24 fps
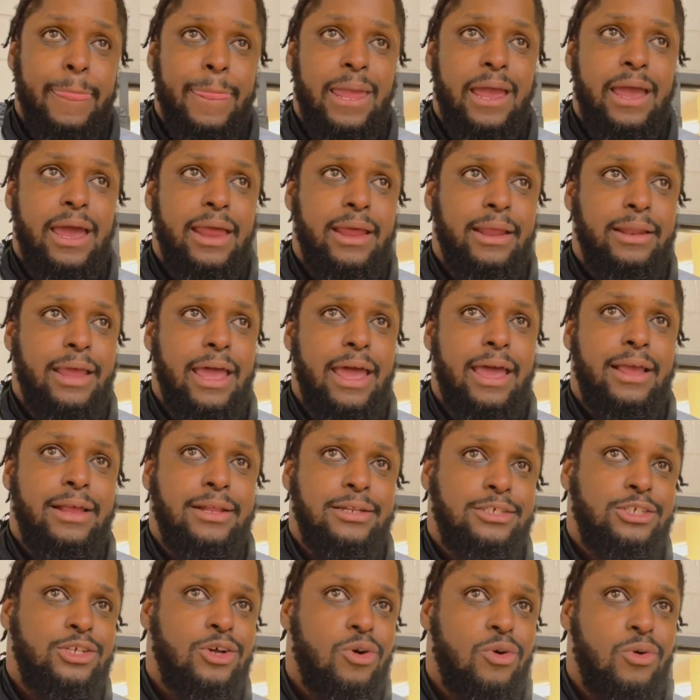And
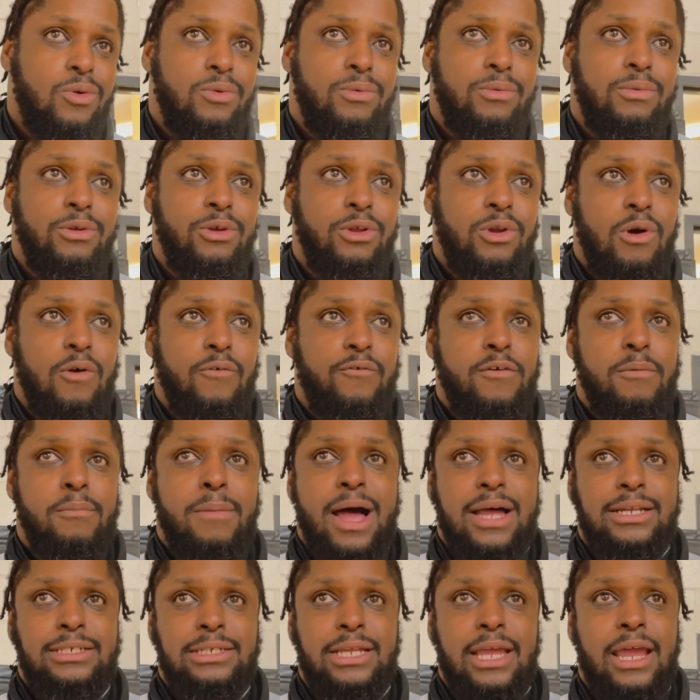so, you know, from
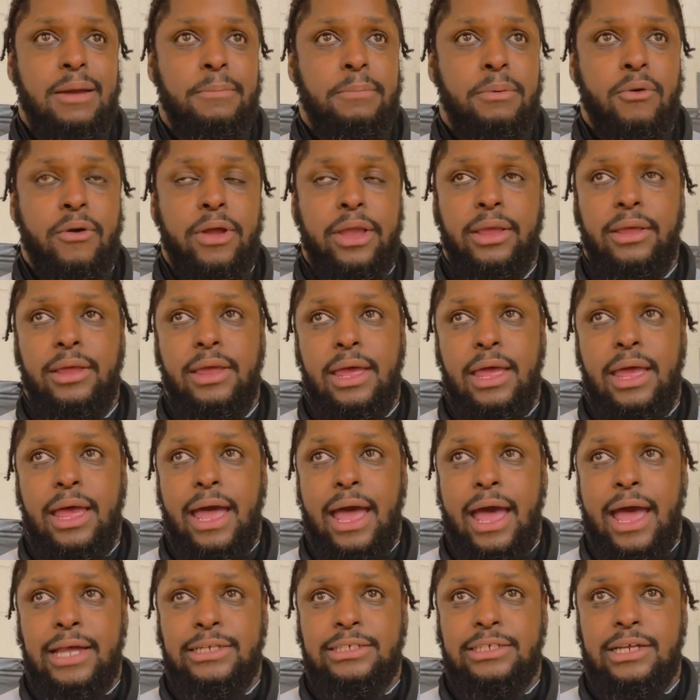my standpoint
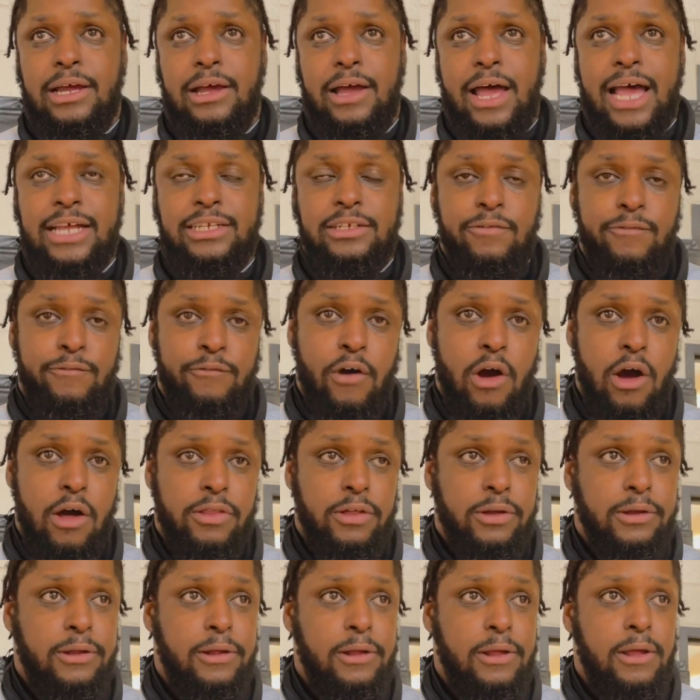as a father,
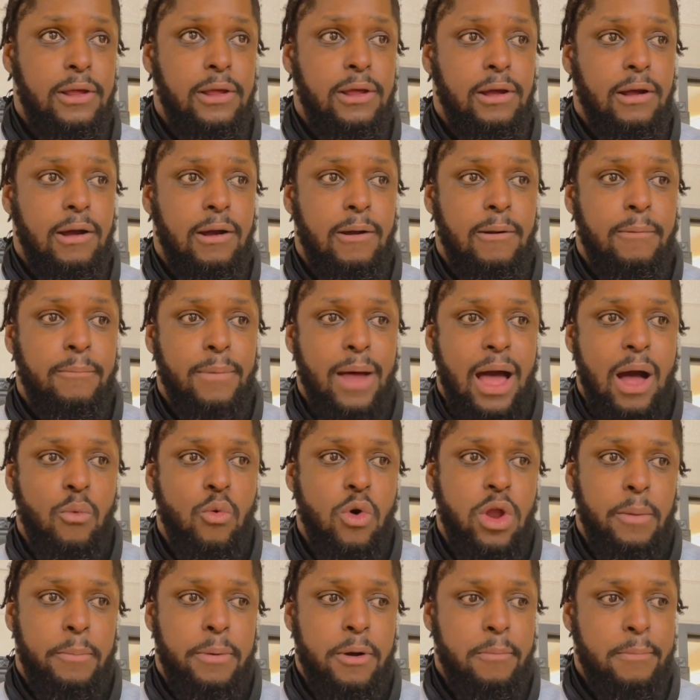I
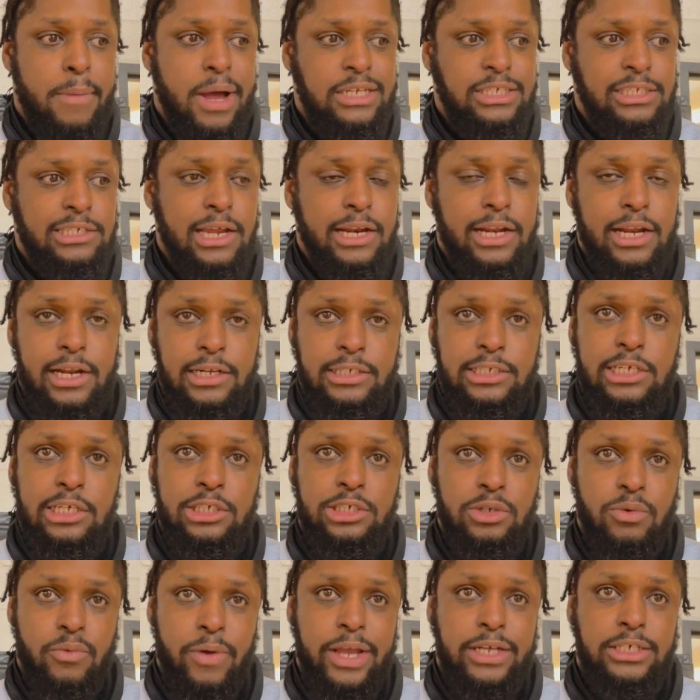want to put my son in a
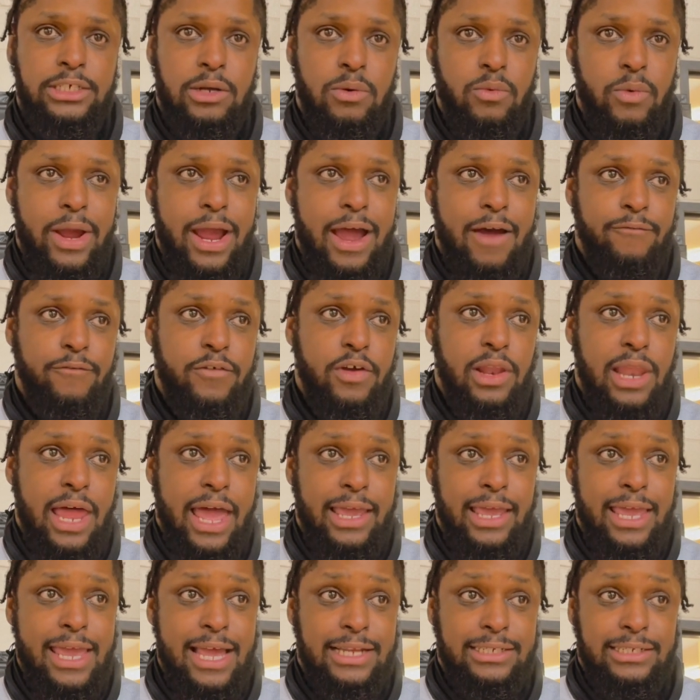situation where I feel like
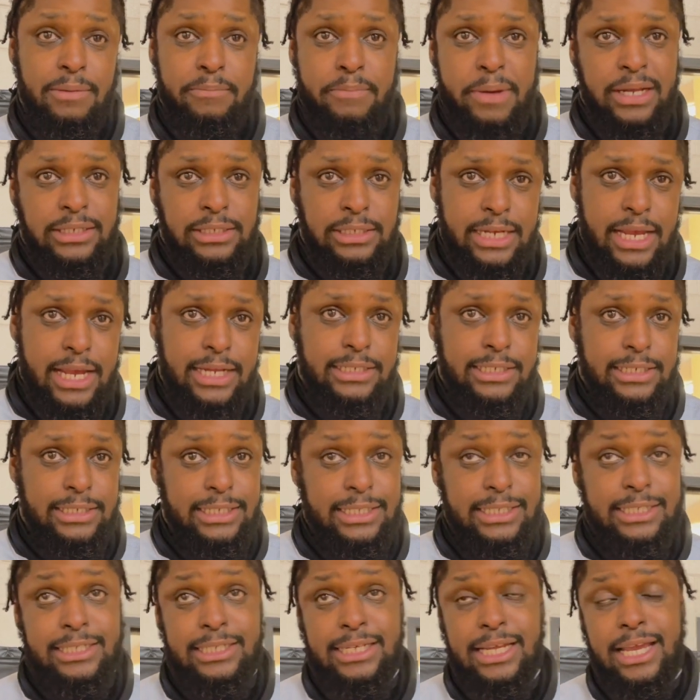he has the best chance to
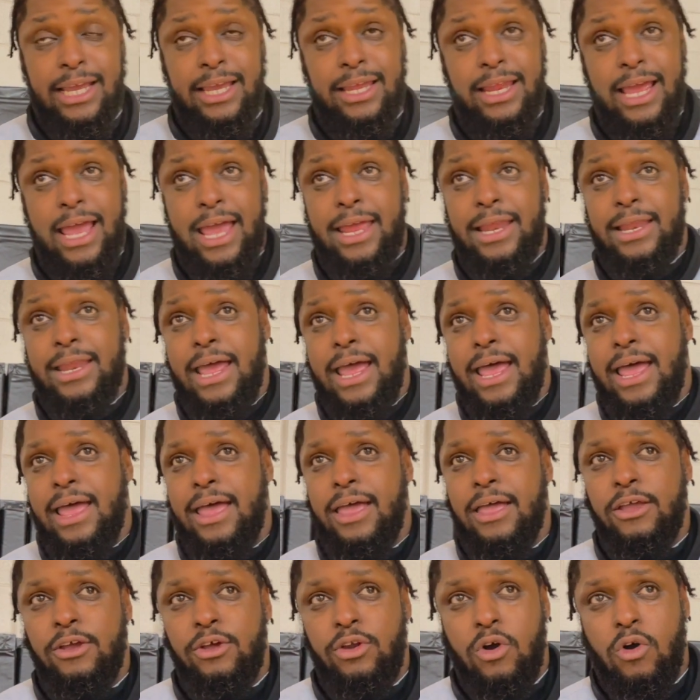succeed. And,
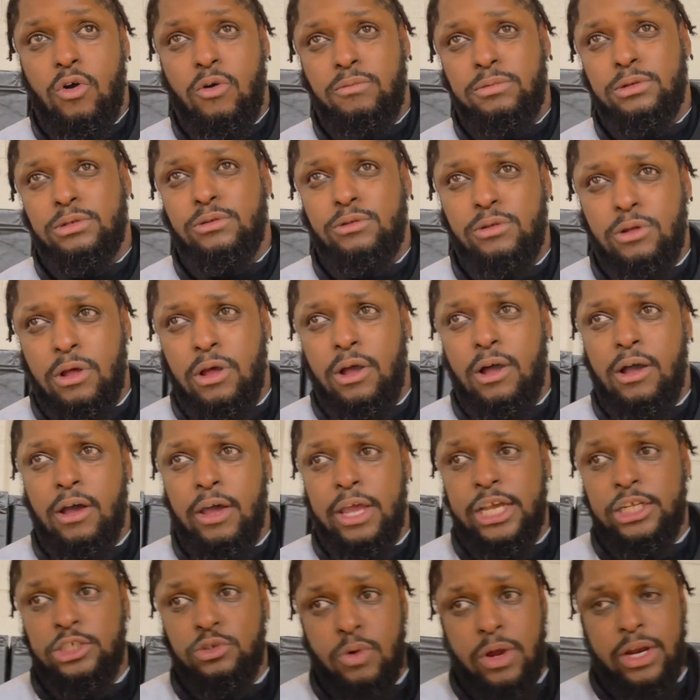you know,
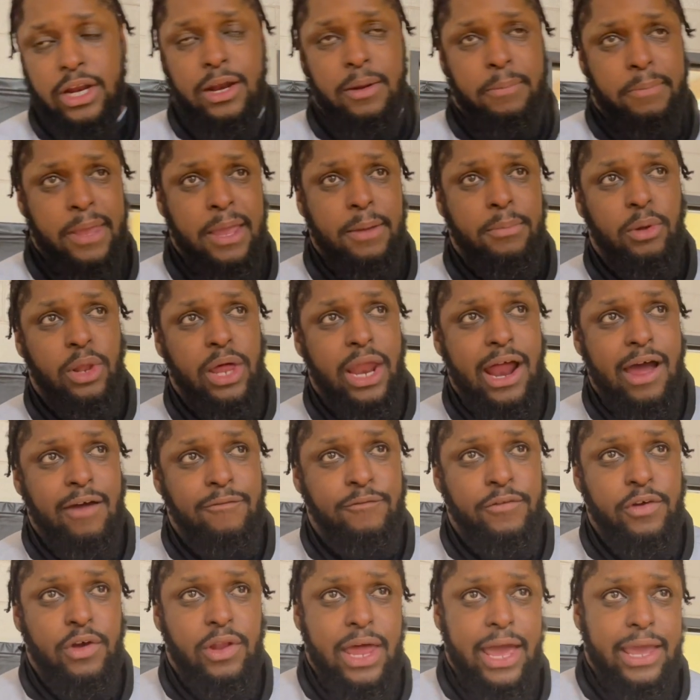he's one of the people that I
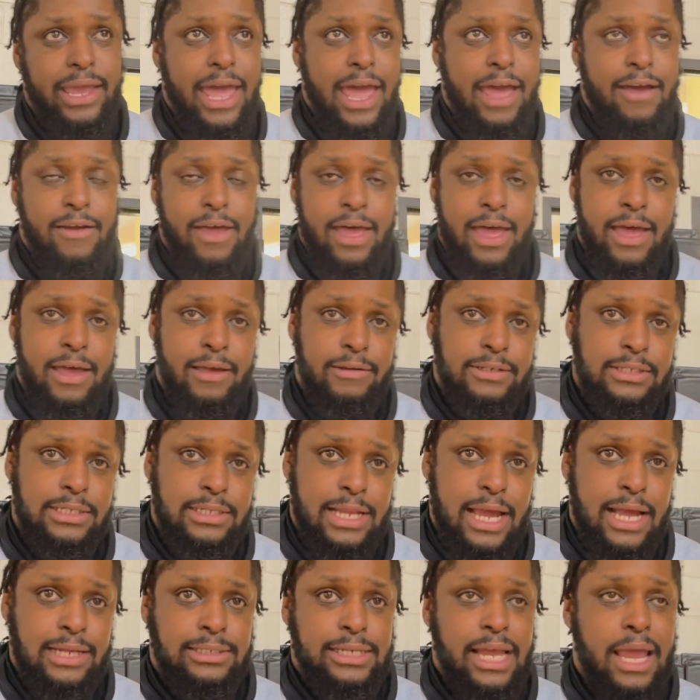feel like has
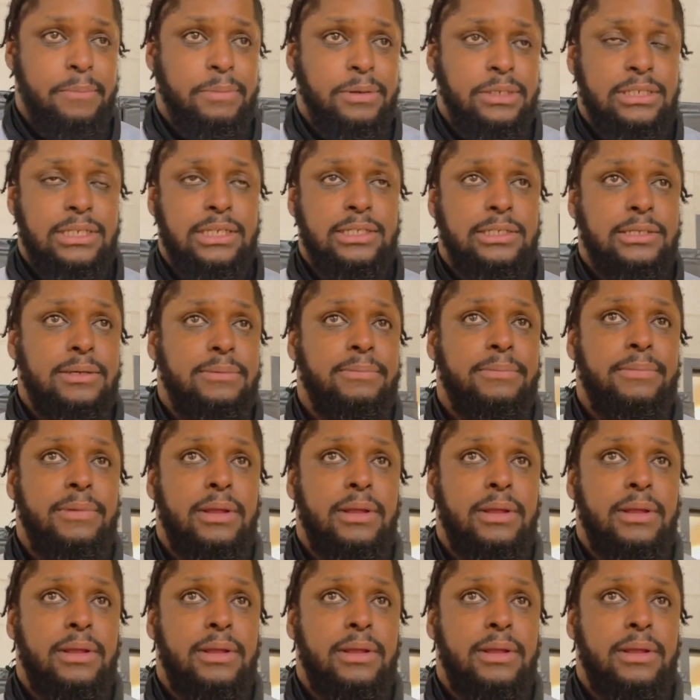that type of system.